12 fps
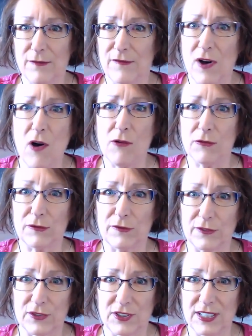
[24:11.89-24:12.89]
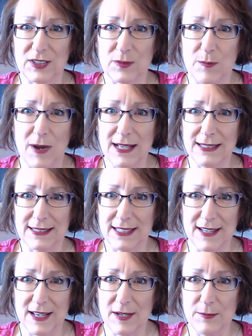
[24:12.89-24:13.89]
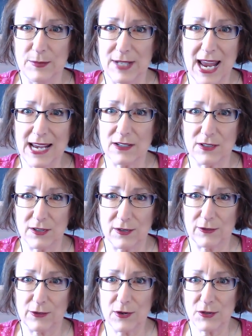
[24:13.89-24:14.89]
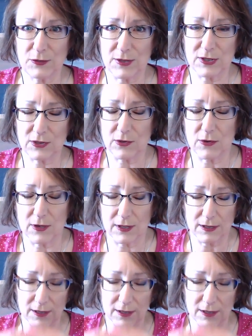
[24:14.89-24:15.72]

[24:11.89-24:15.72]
vault for 6 months, and then take it to the grocery store.